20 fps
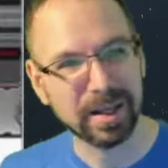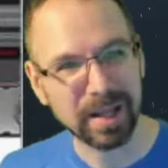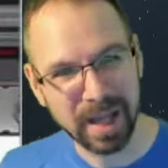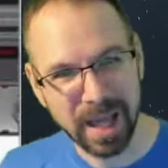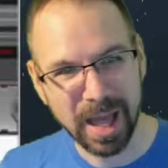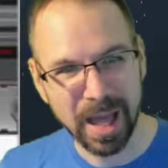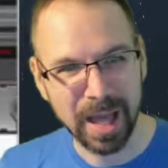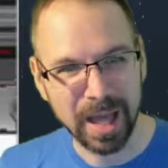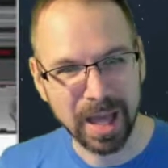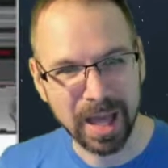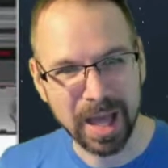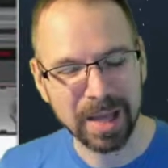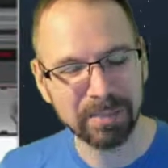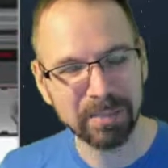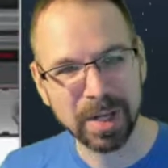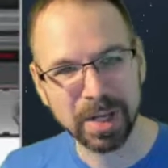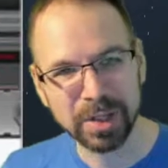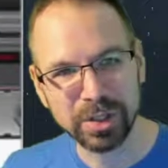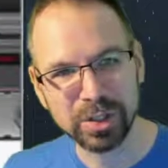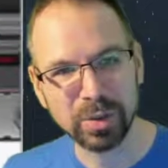Uh, I'm
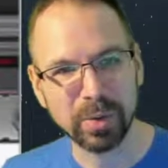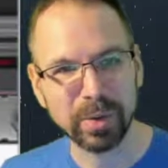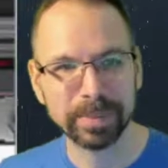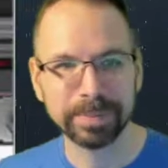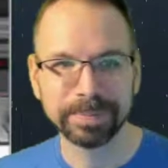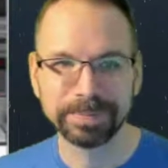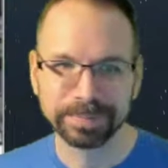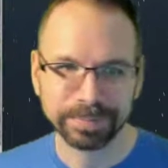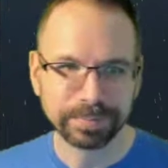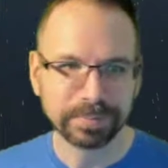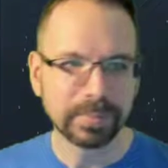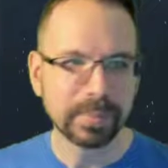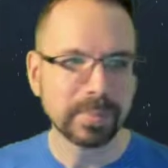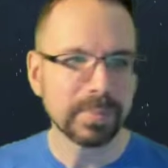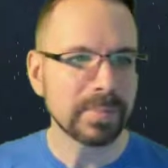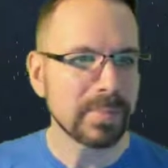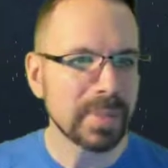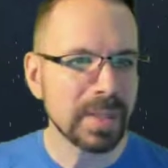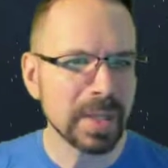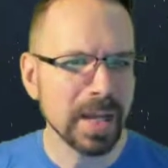not sure
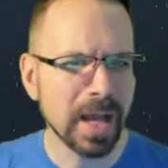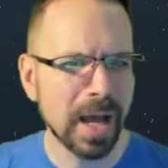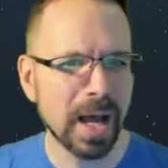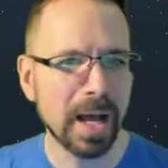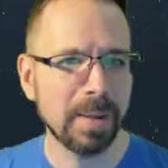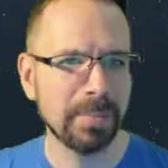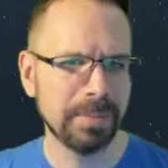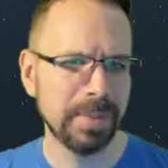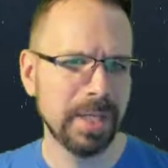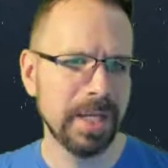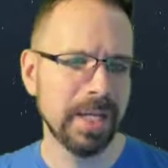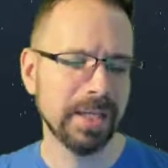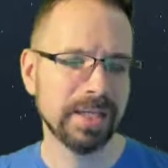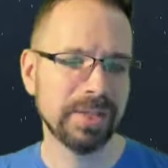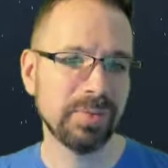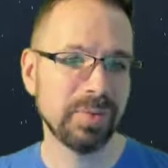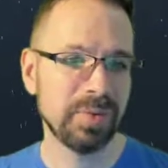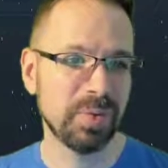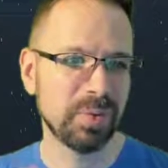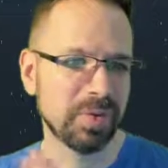because
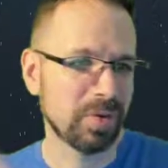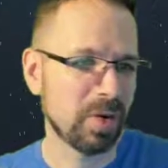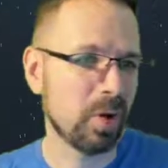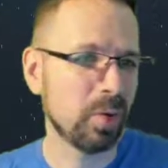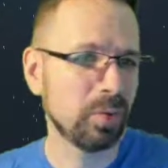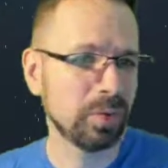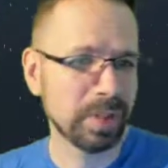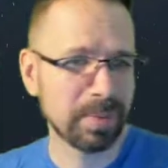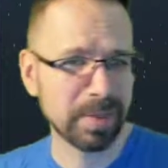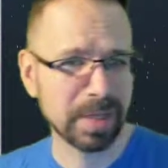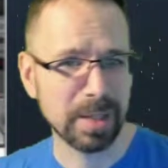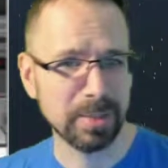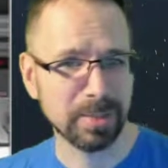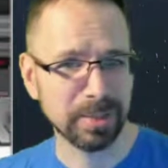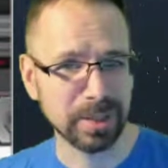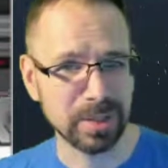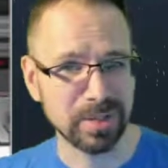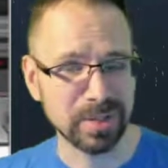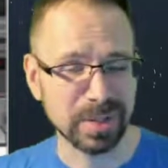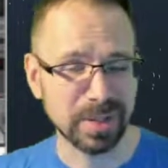um, we would have only been able
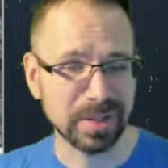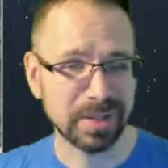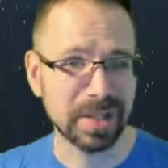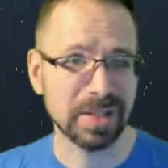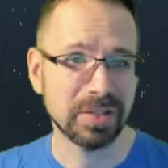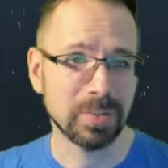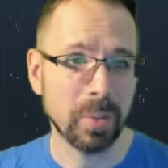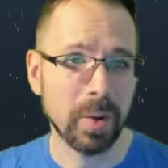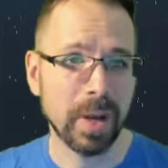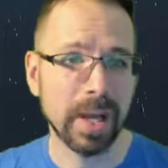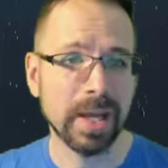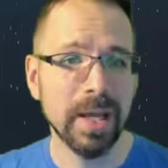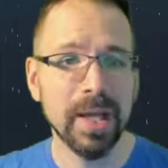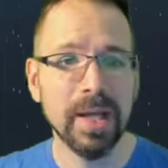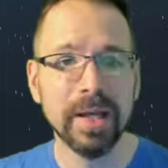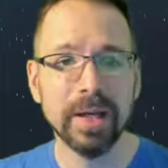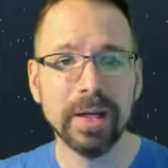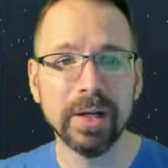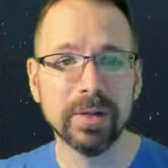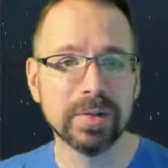to use it this way,
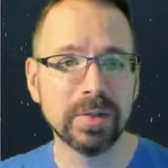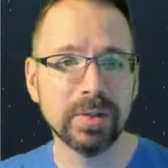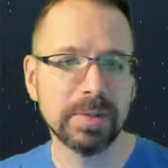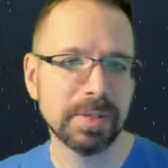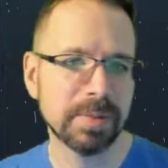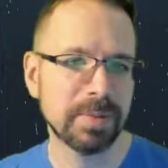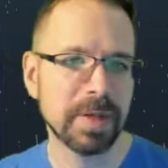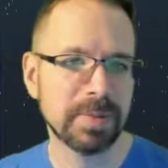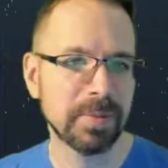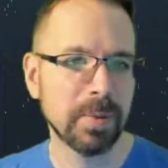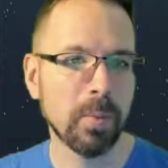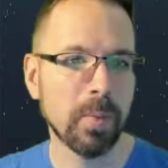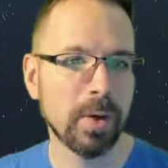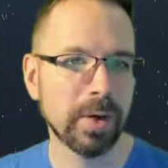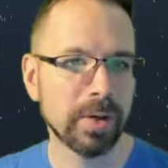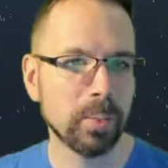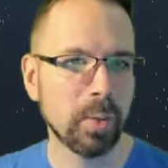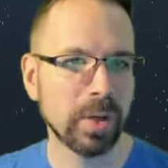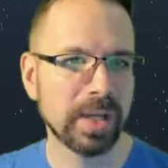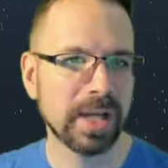you know. So it just makes me
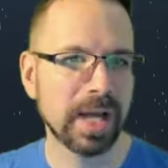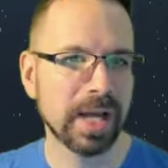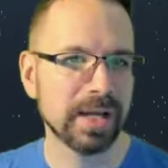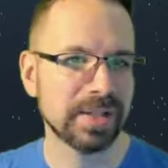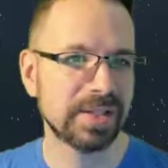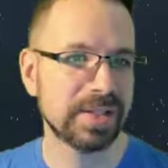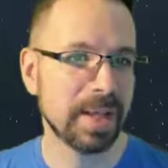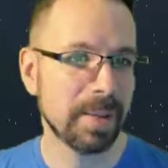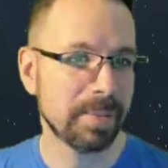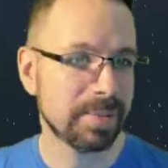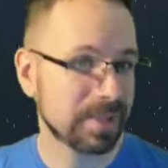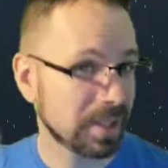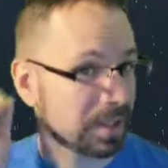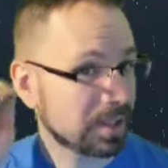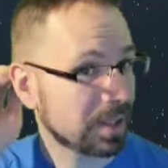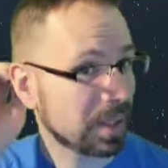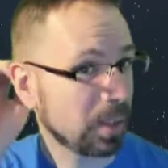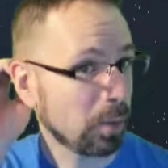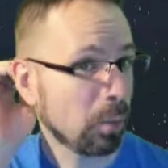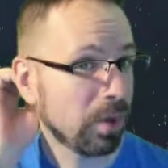wonder what kind of steps this
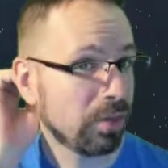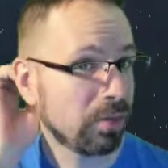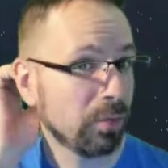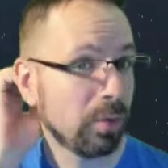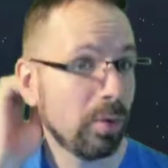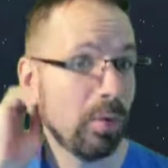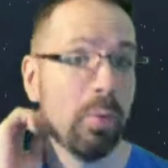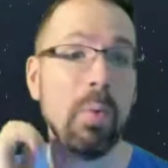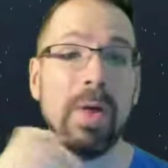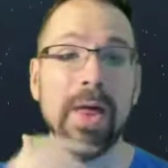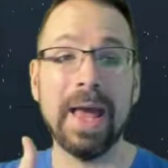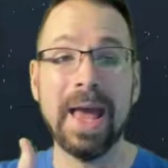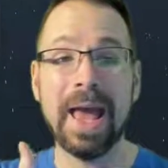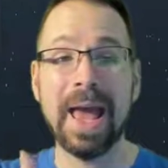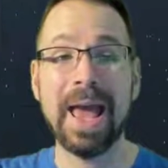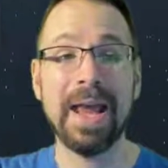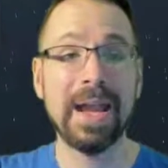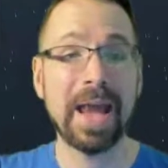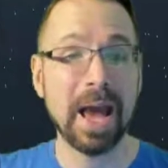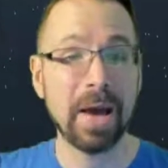thing went through, what
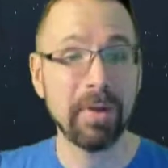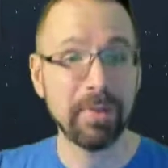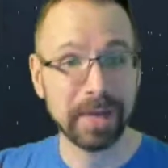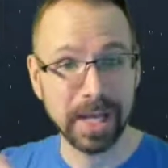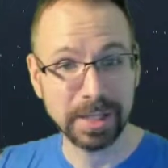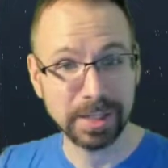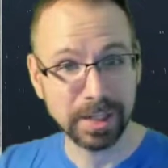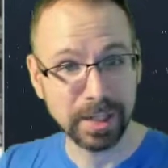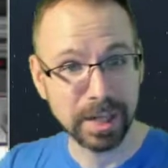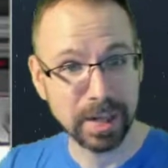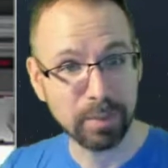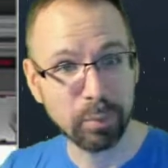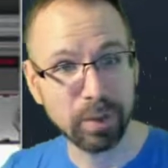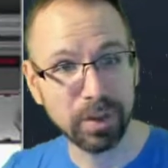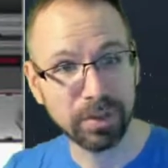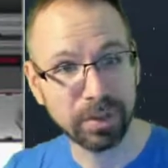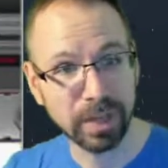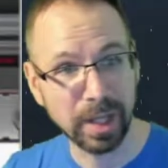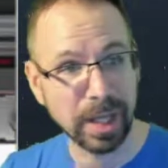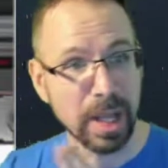and how they ended up
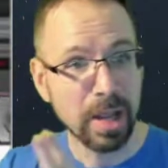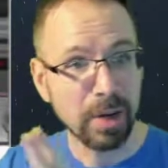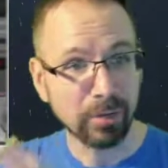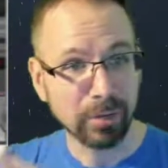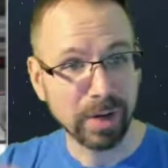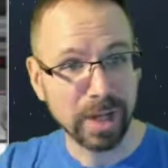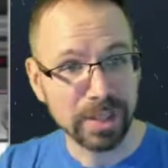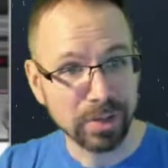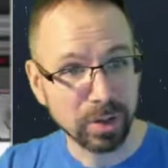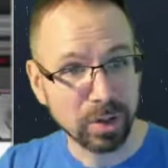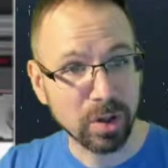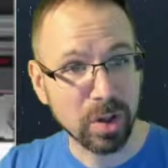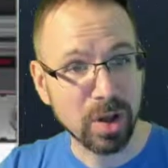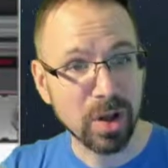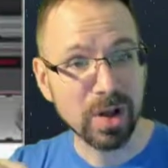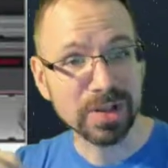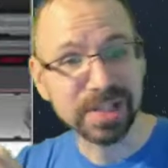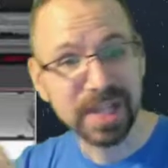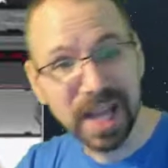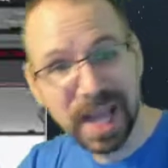with a razor
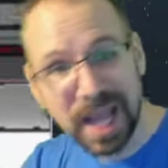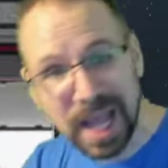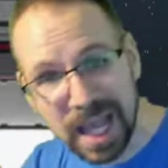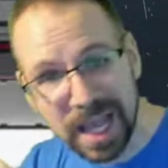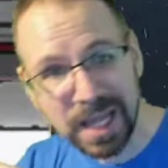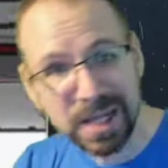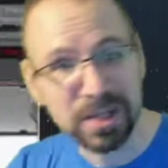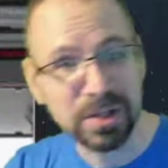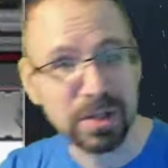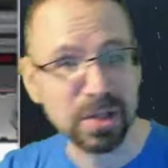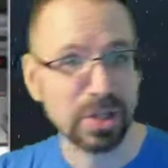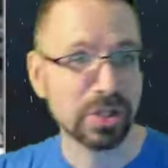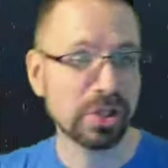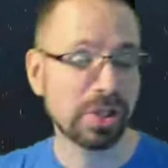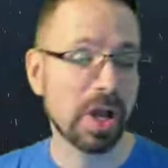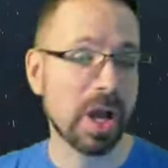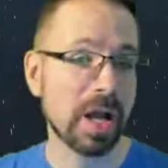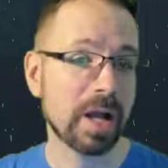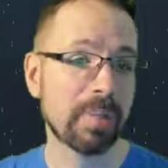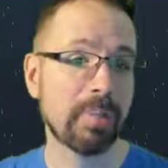claws and
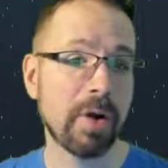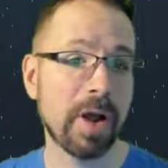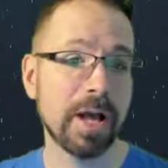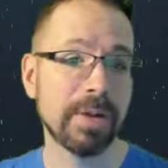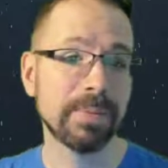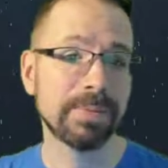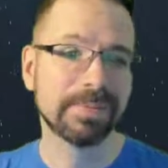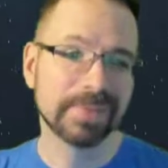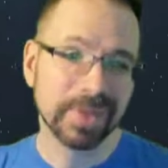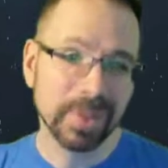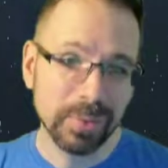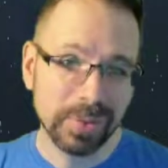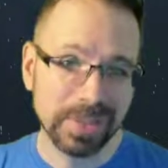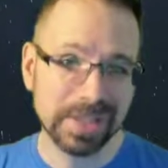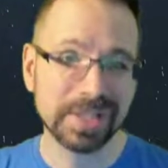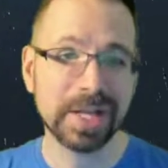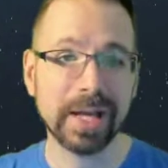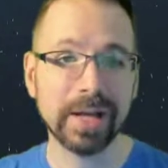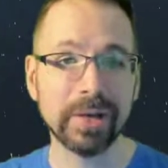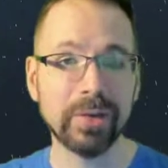shock prod which is
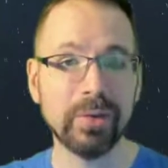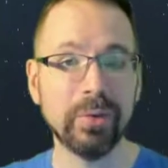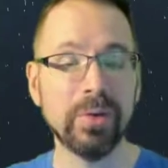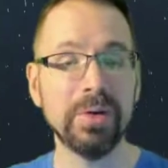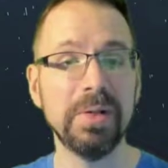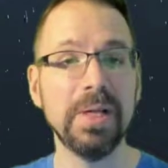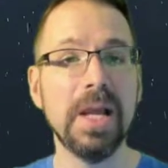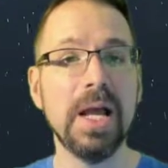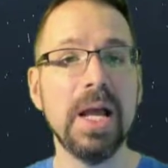kind of cool.